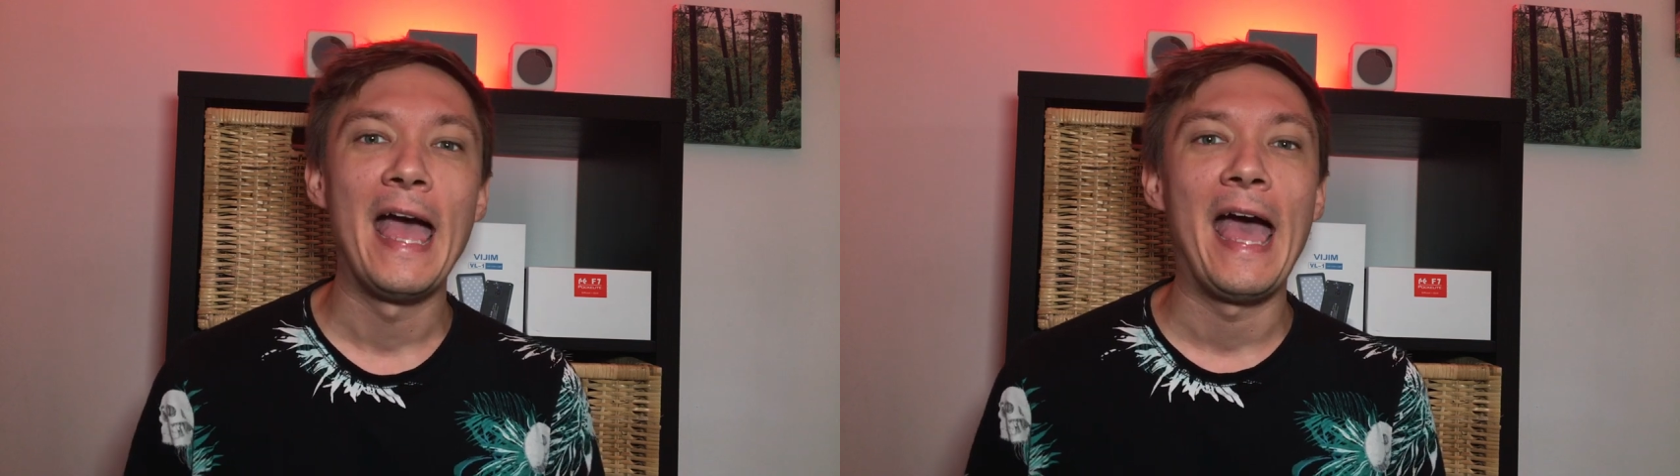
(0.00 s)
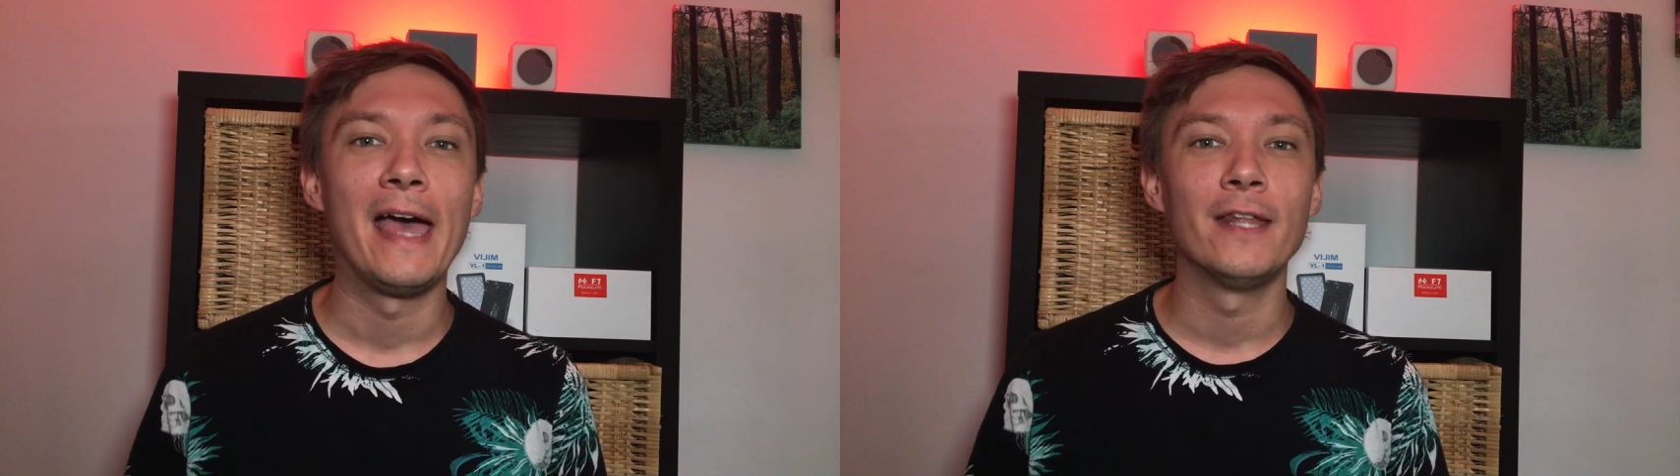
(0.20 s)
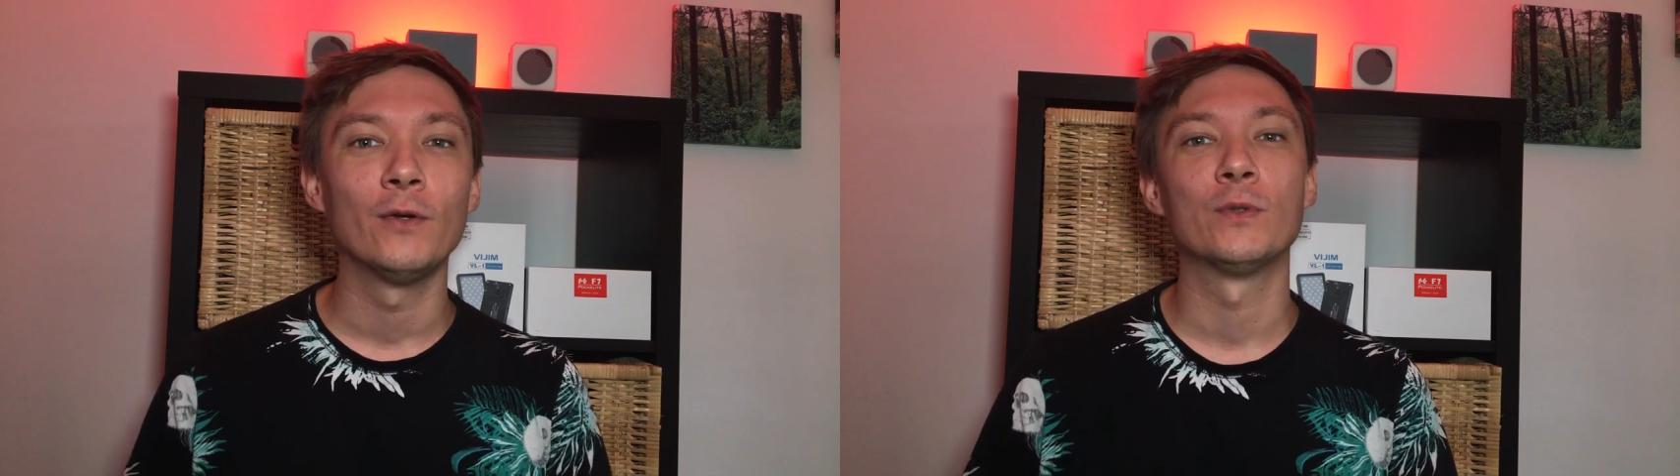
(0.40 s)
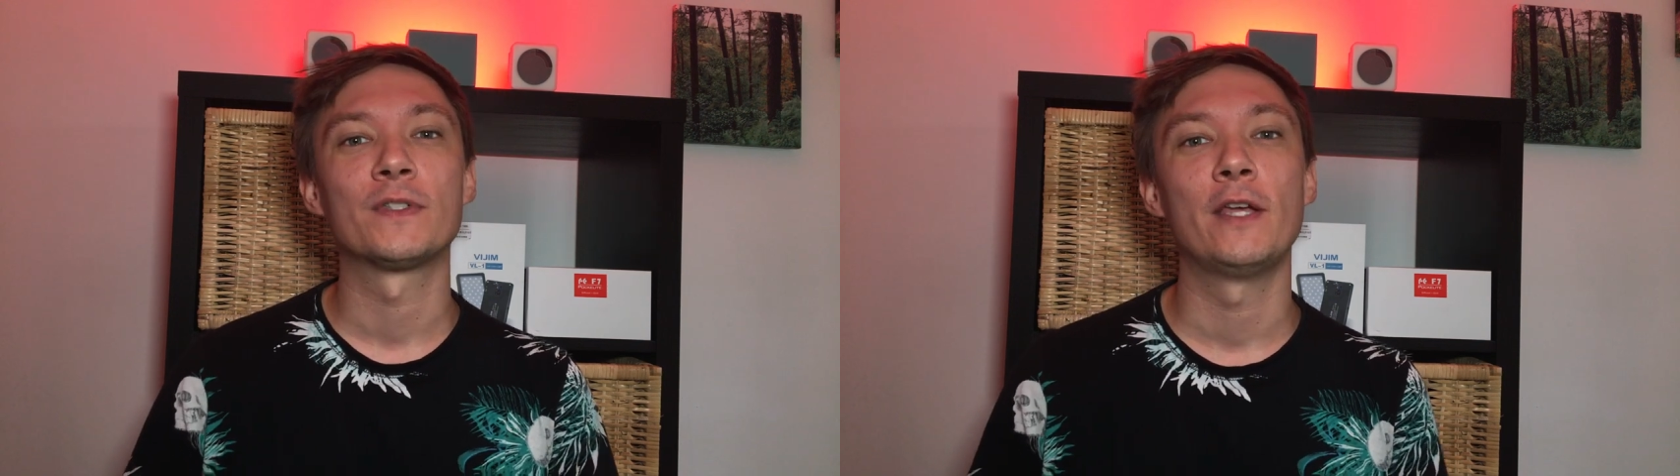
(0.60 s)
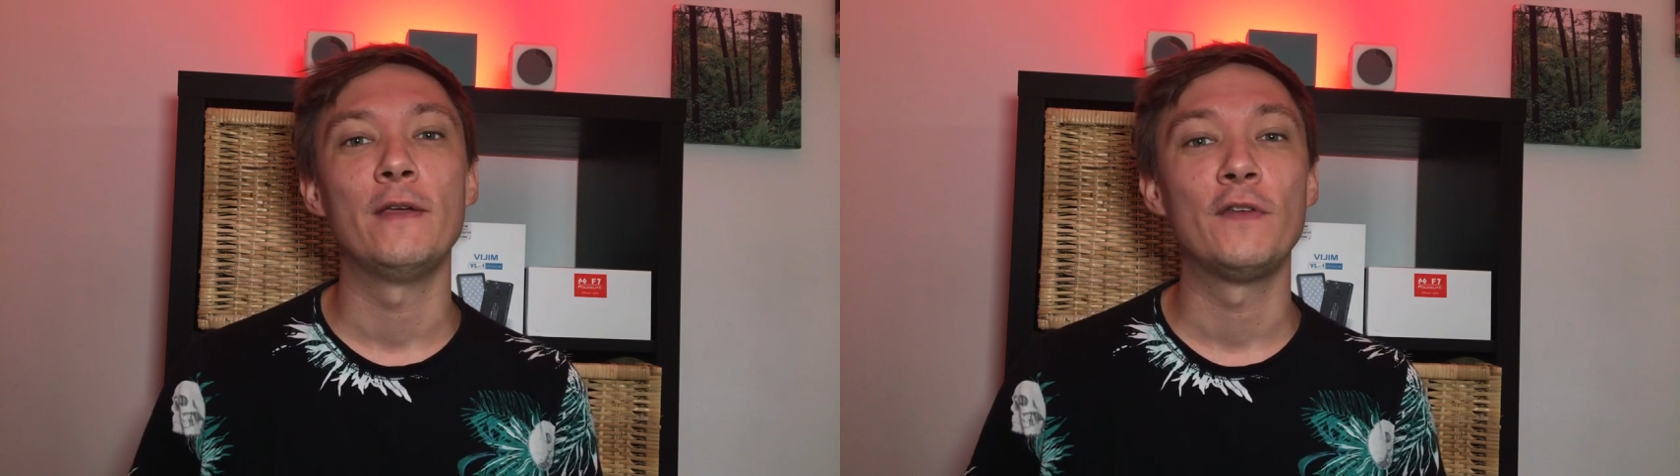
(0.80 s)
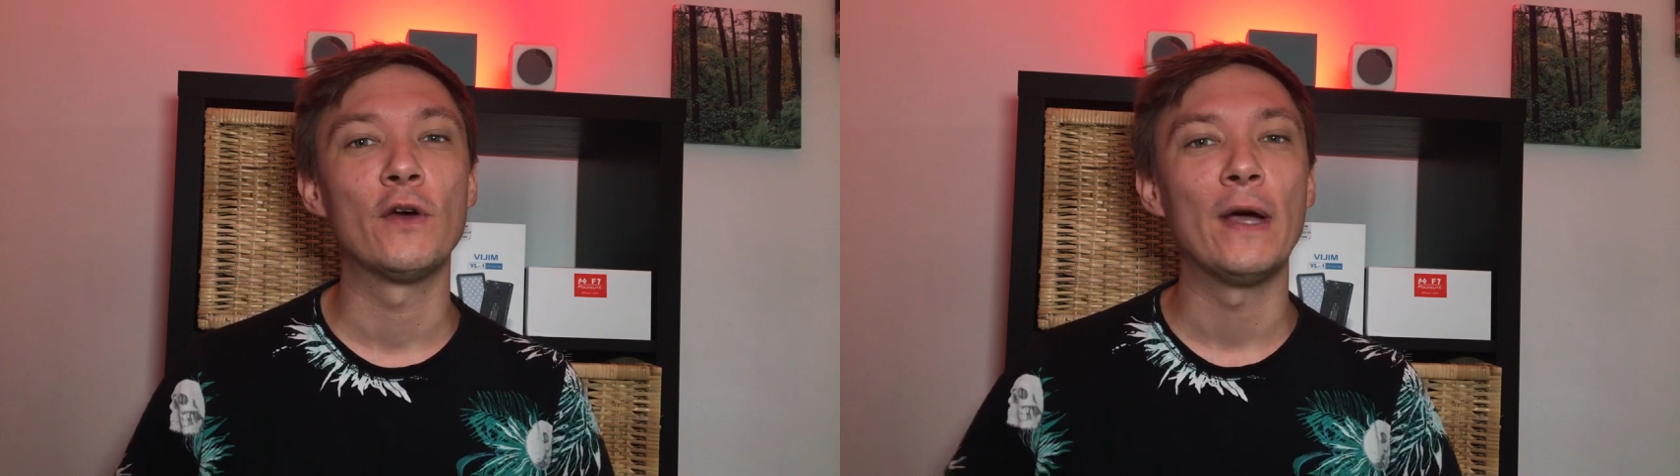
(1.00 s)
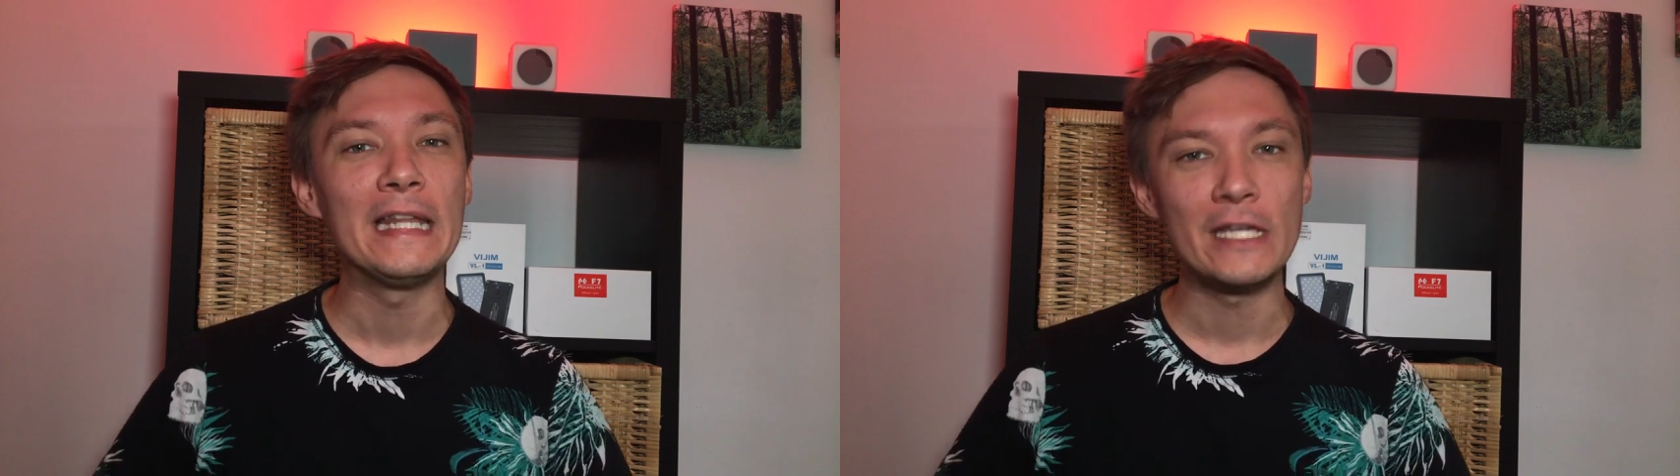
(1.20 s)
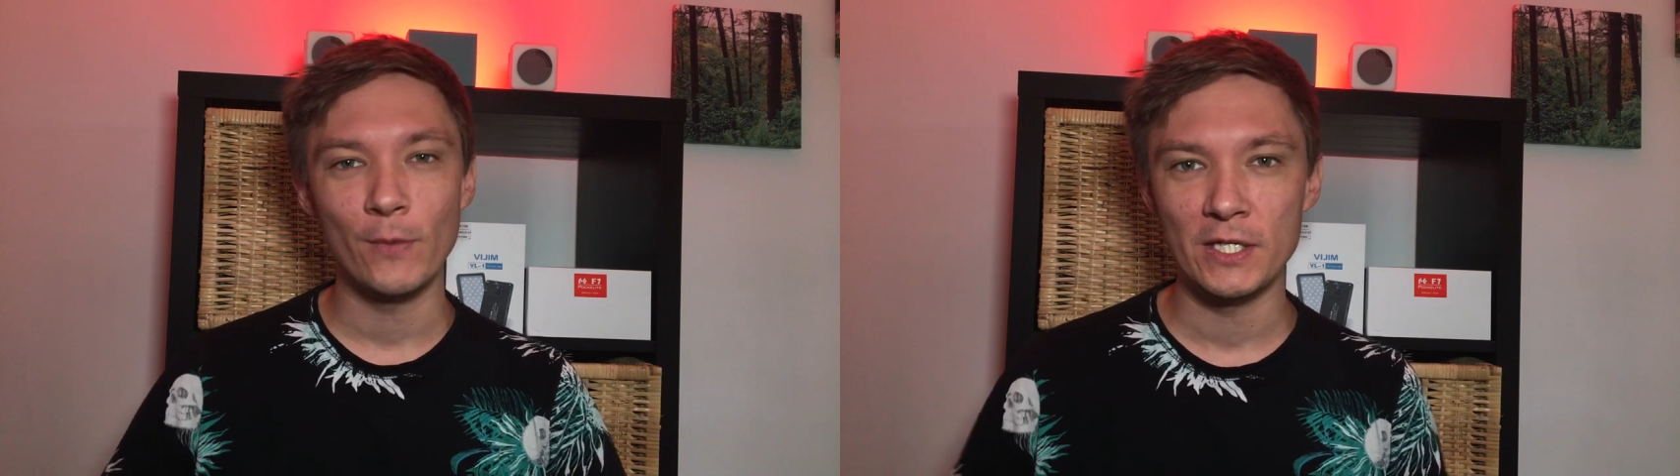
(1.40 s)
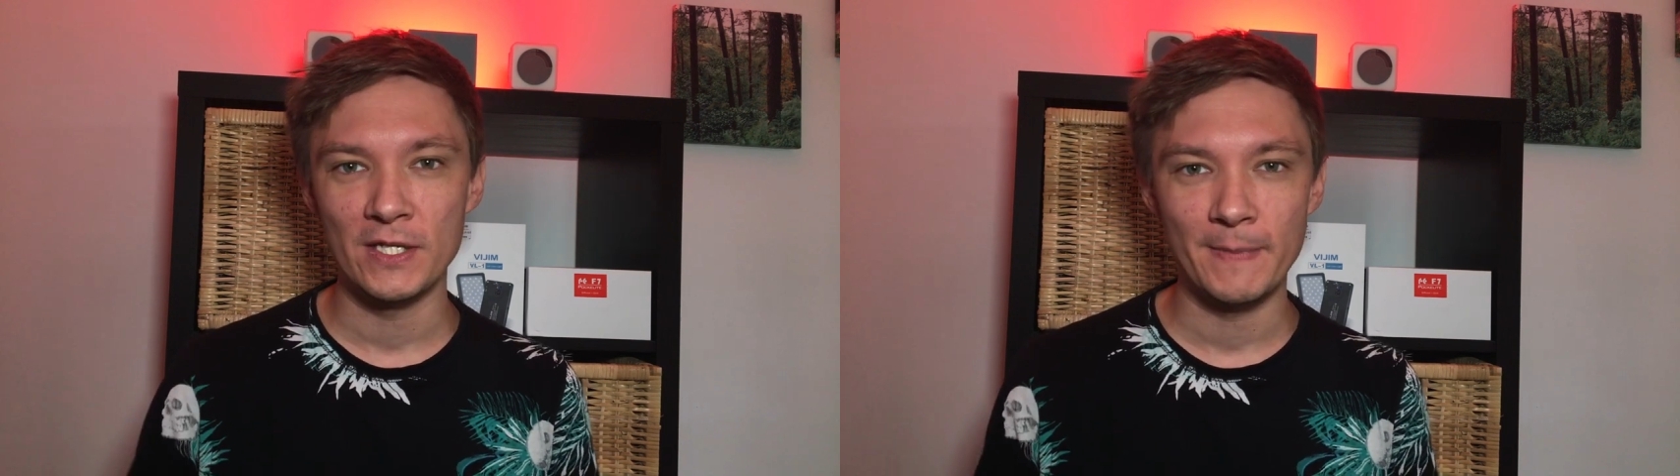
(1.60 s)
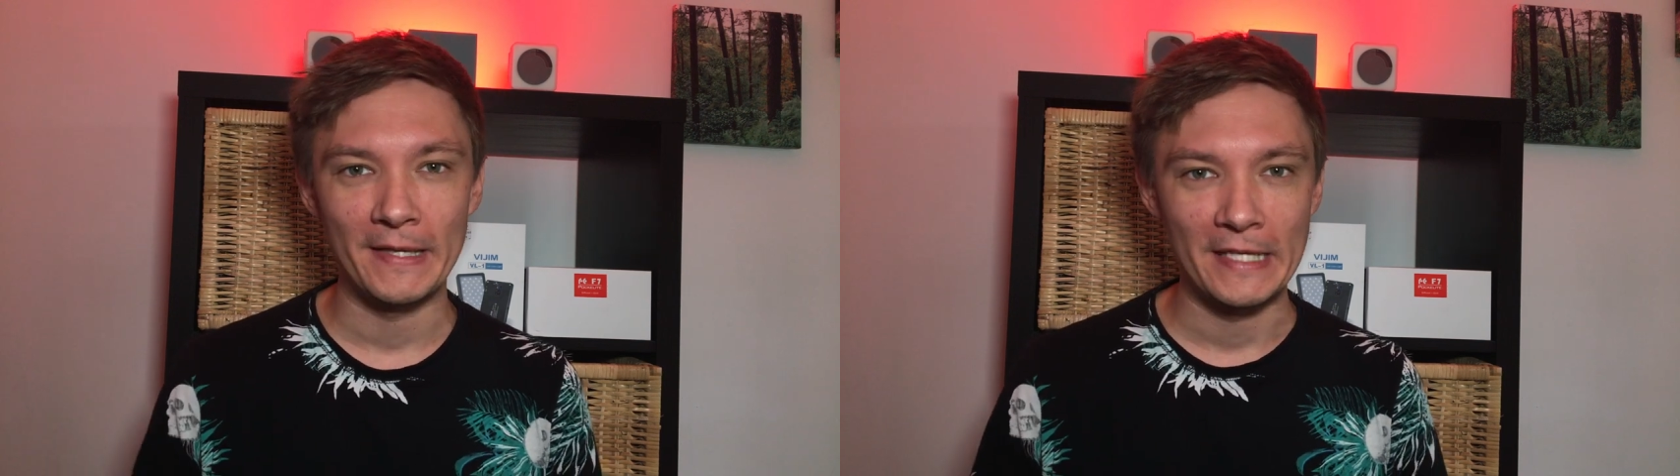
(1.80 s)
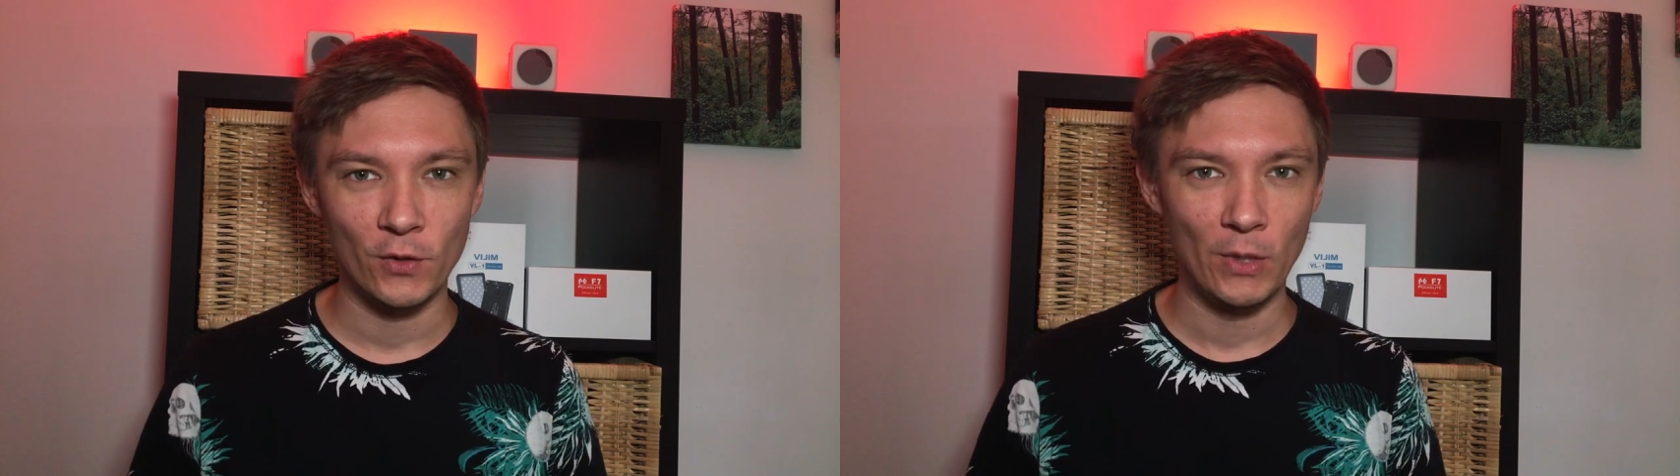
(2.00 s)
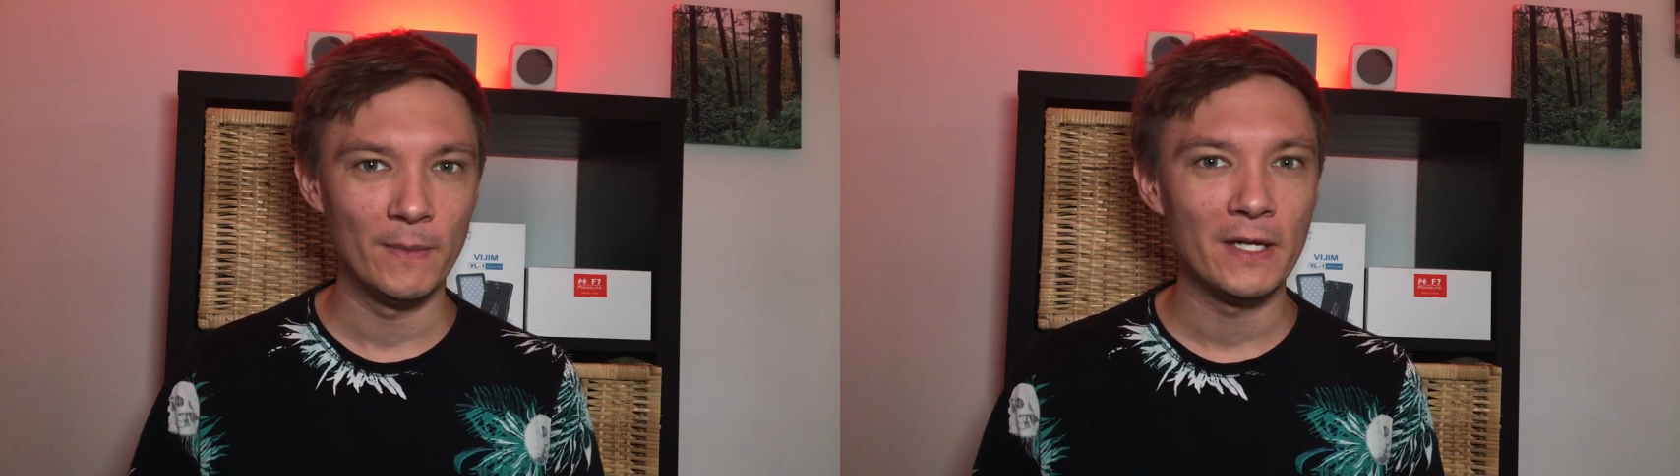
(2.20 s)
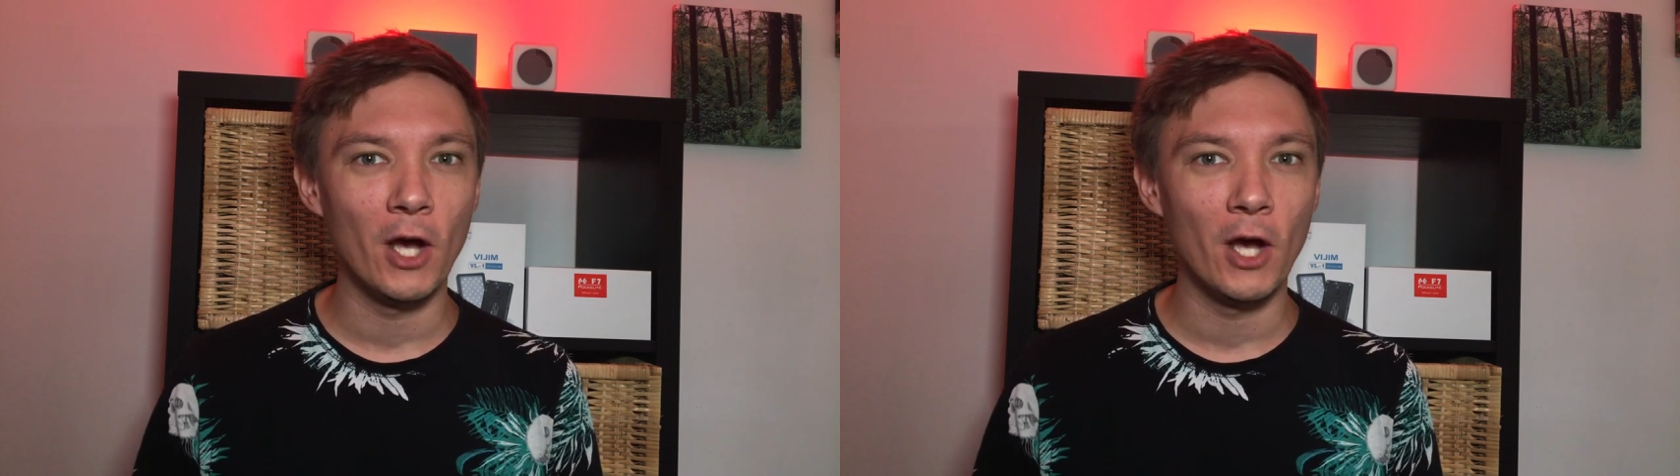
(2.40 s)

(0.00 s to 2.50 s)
And also, if you've got any questions about the equipment,